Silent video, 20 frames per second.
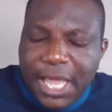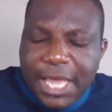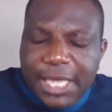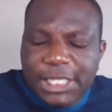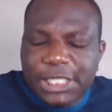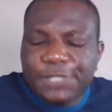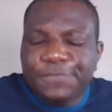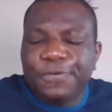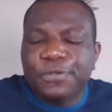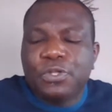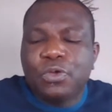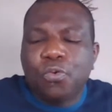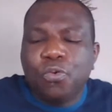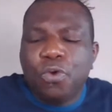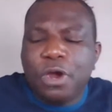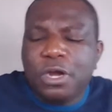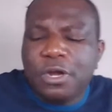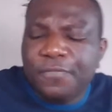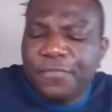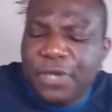It is for the
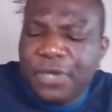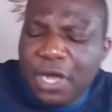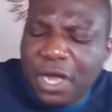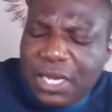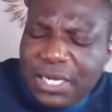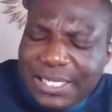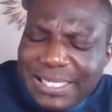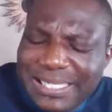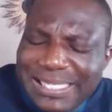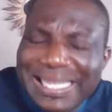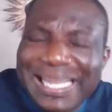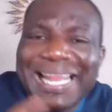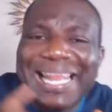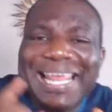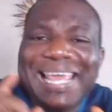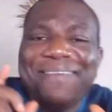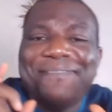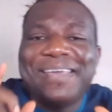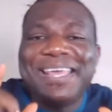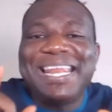word of God is
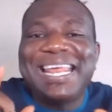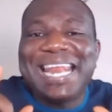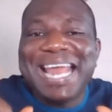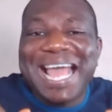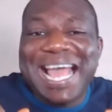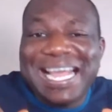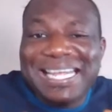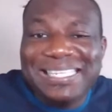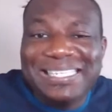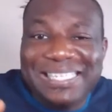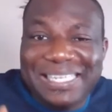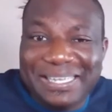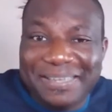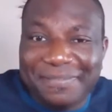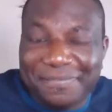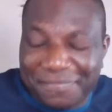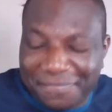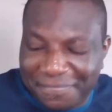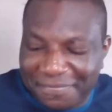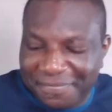living and
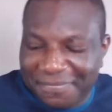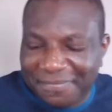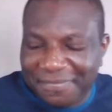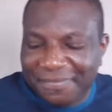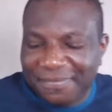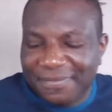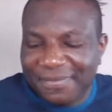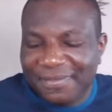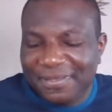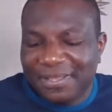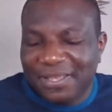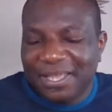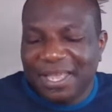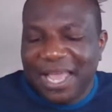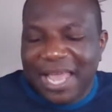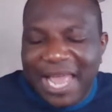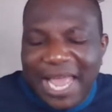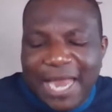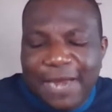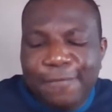active
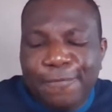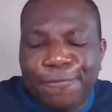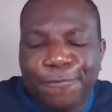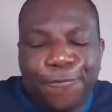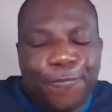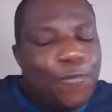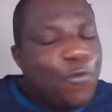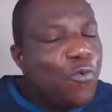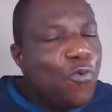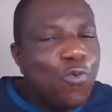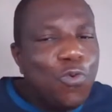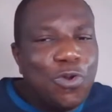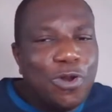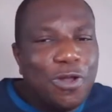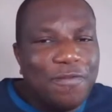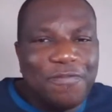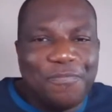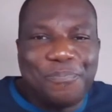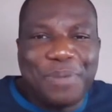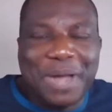and
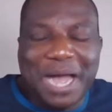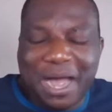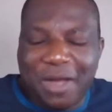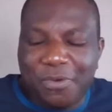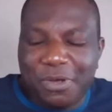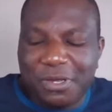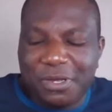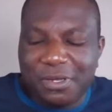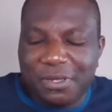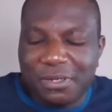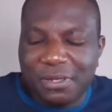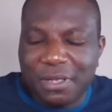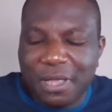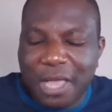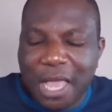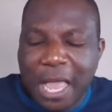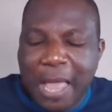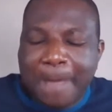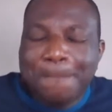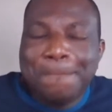full of power,
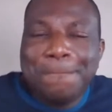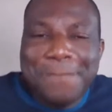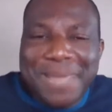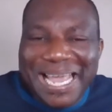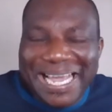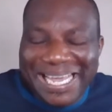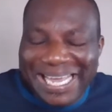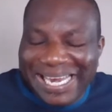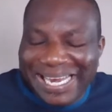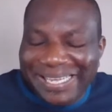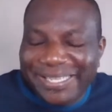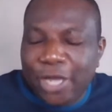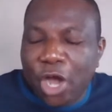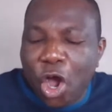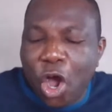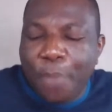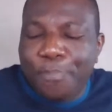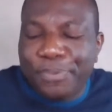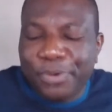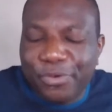making it
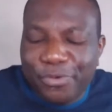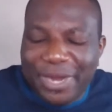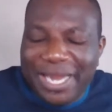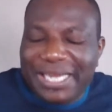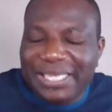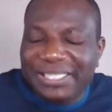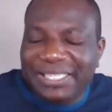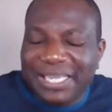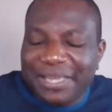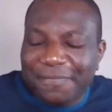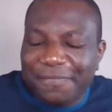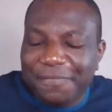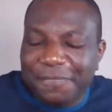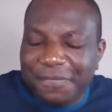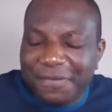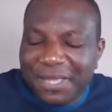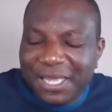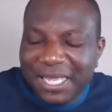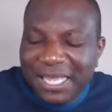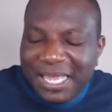operative,
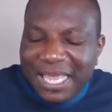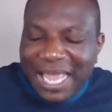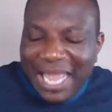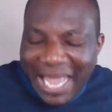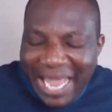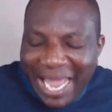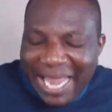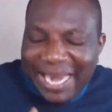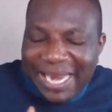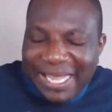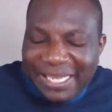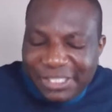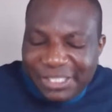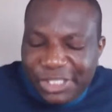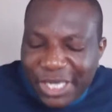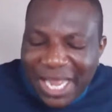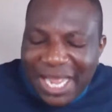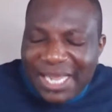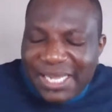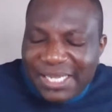
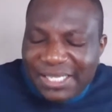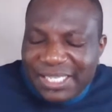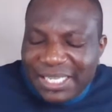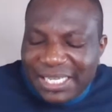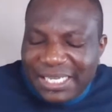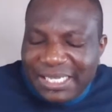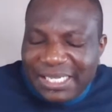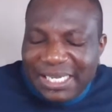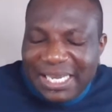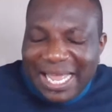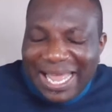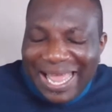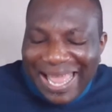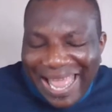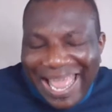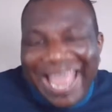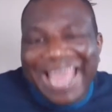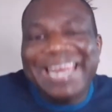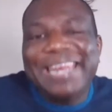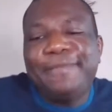energizing,
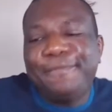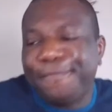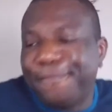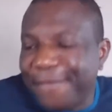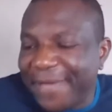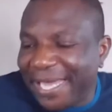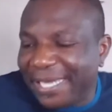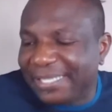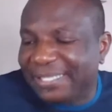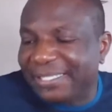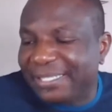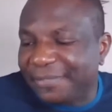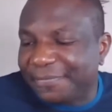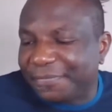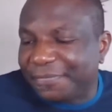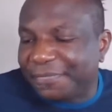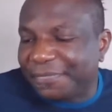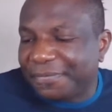and effective.